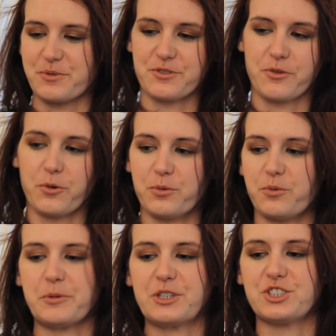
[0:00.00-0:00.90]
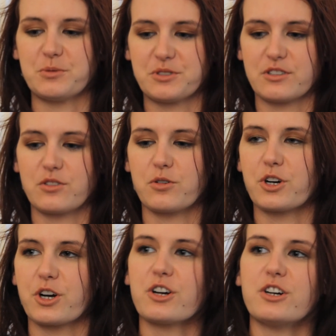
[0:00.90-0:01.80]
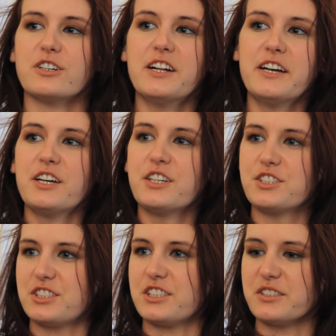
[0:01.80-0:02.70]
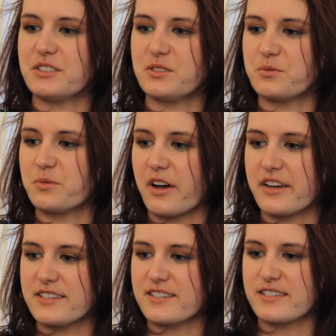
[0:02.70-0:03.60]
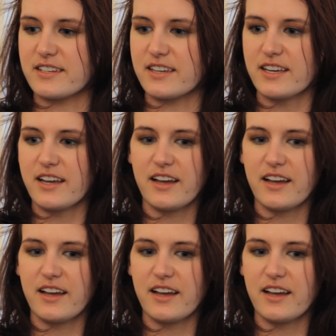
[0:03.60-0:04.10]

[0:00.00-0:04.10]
She was an old woman, she was a little girl, she was